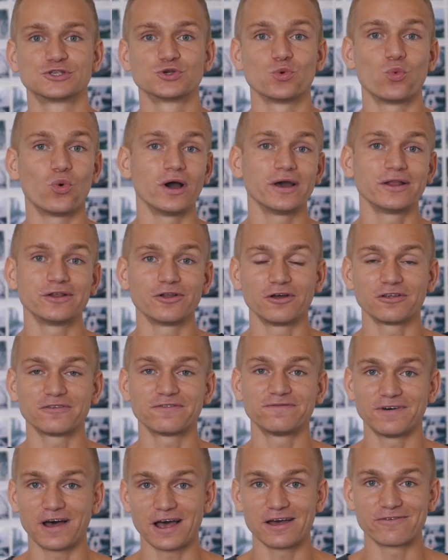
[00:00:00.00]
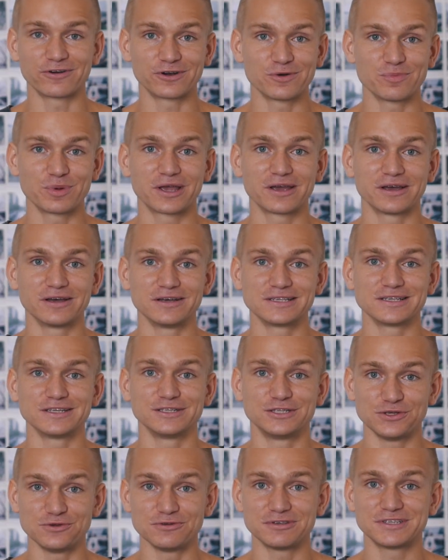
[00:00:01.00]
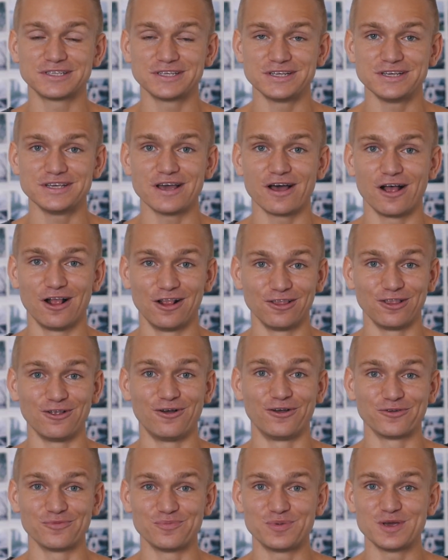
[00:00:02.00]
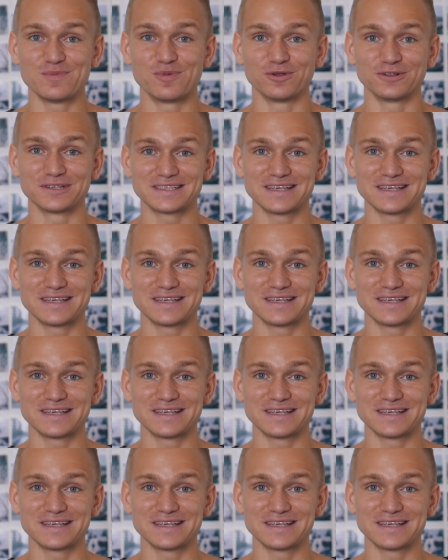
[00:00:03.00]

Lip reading: So why not Fiverr? Because I do see a lot of people